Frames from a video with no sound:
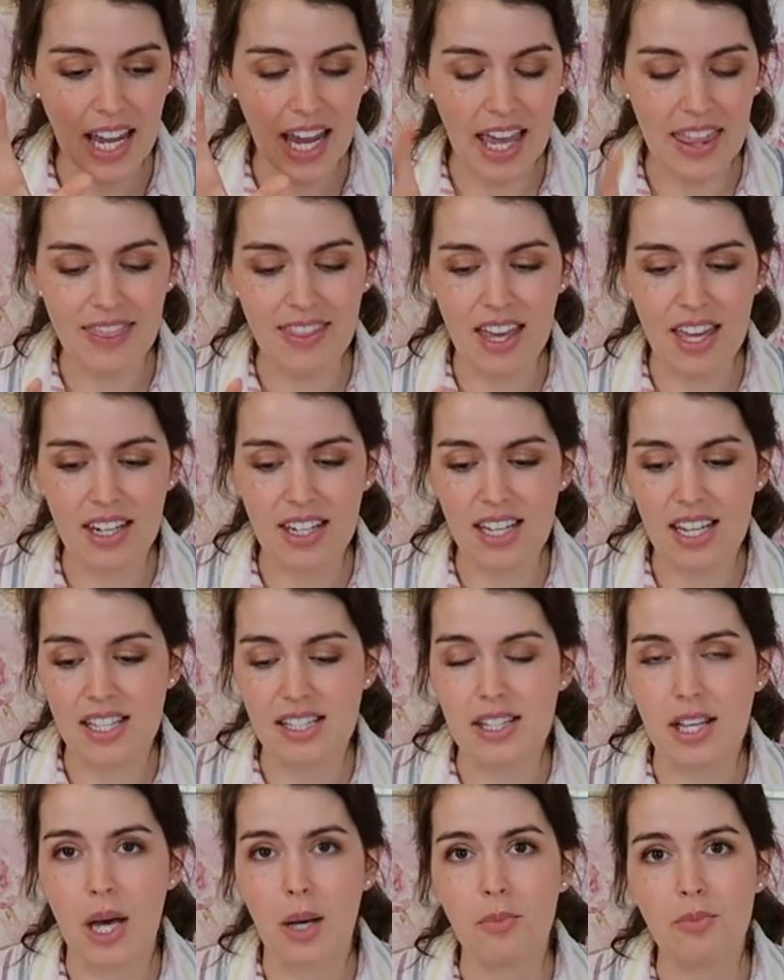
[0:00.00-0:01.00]
And then
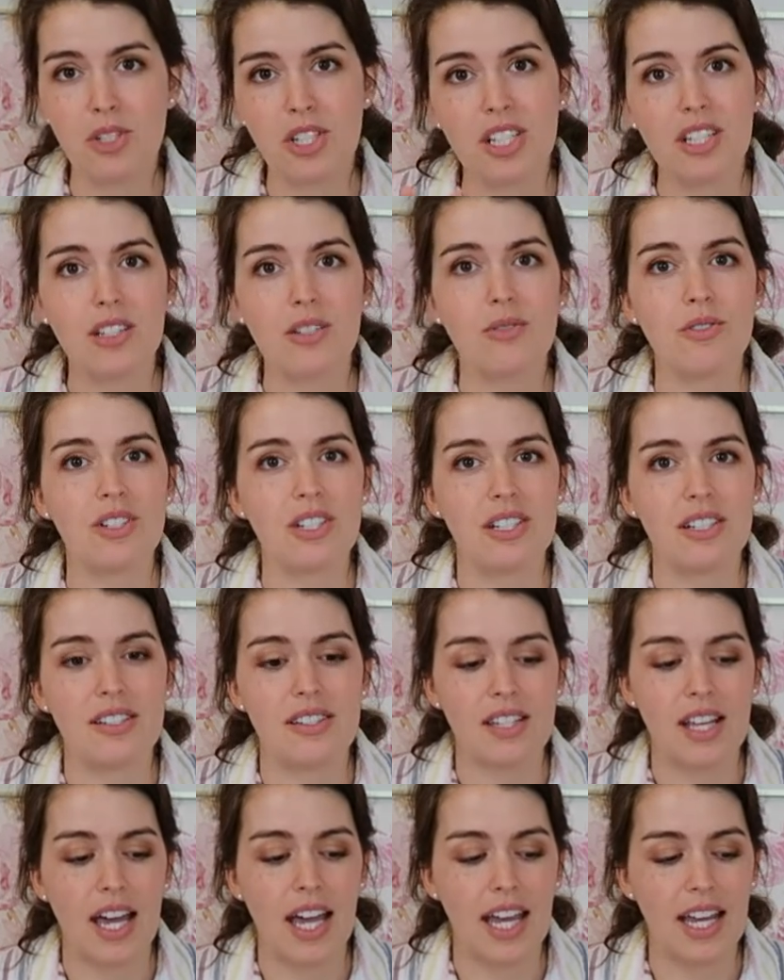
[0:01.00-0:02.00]
it's up to you to
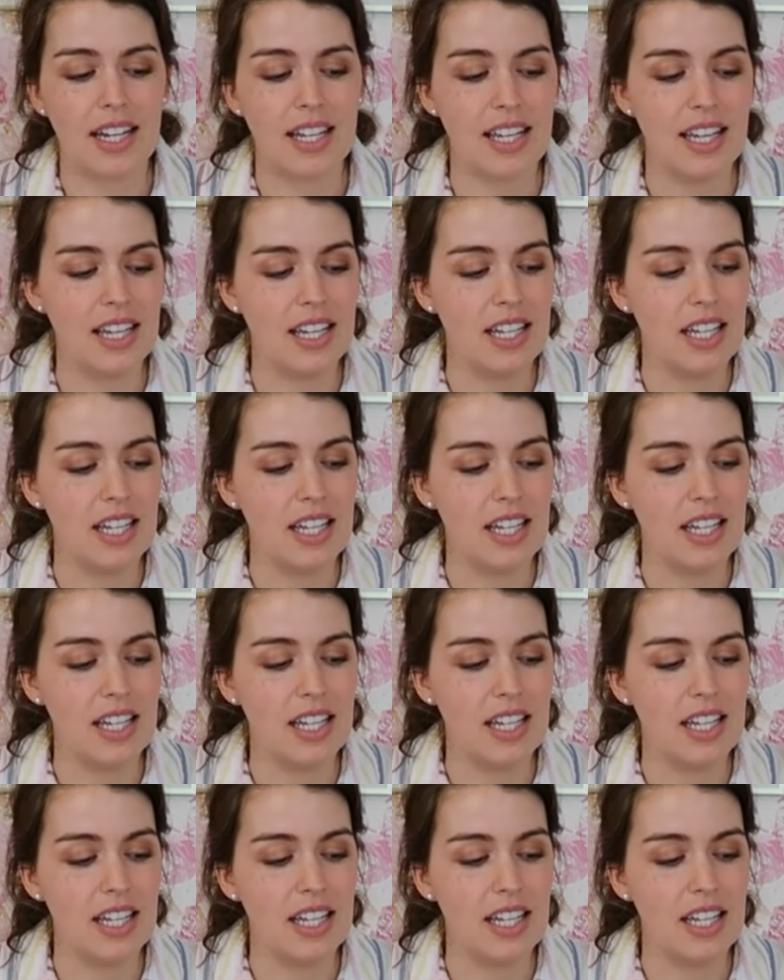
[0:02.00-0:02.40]
decide